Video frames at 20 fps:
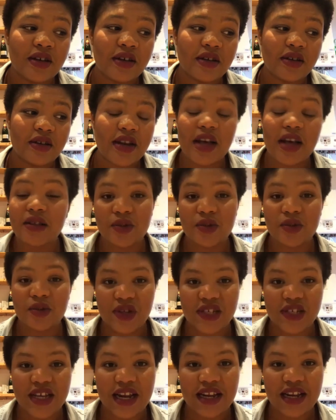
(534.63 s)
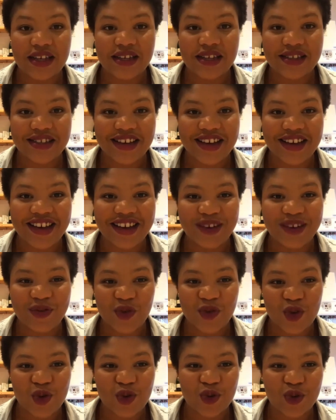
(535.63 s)
Nelson Mandela's
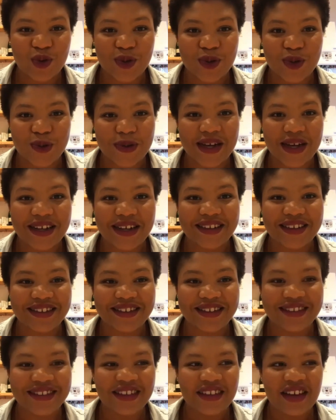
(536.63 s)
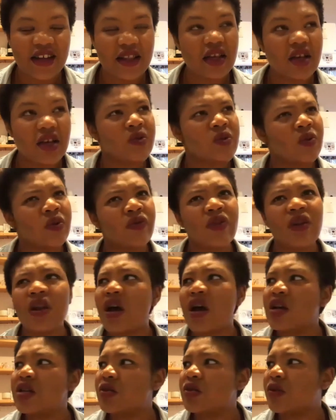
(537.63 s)
funeral as well. I think it was one of the
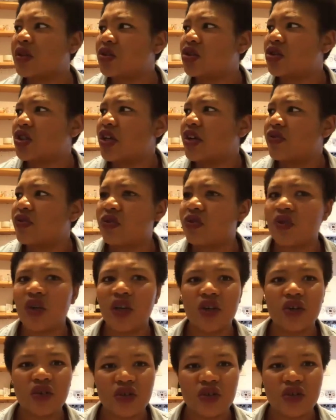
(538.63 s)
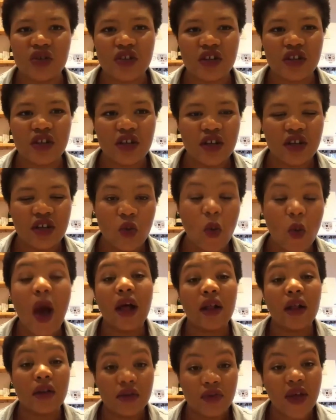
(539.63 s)
last ones she ever wrote.
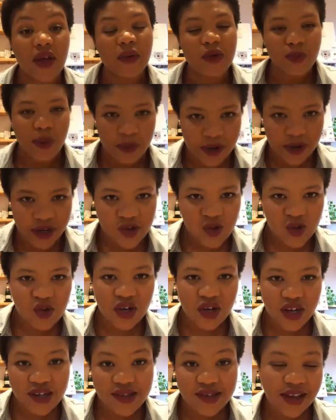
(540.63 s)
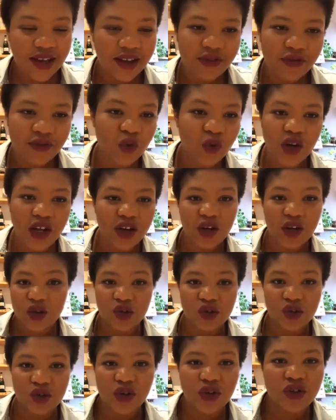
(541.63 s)
Well, that was published, should I say, for all I know
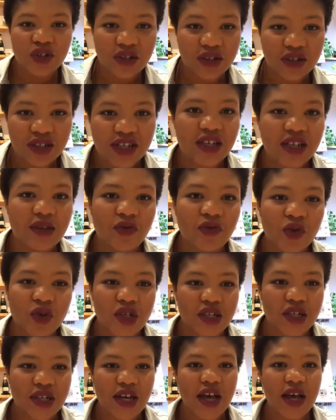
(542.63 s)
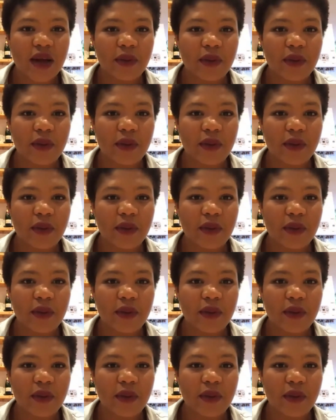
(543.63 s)
she wrote till the day before she died.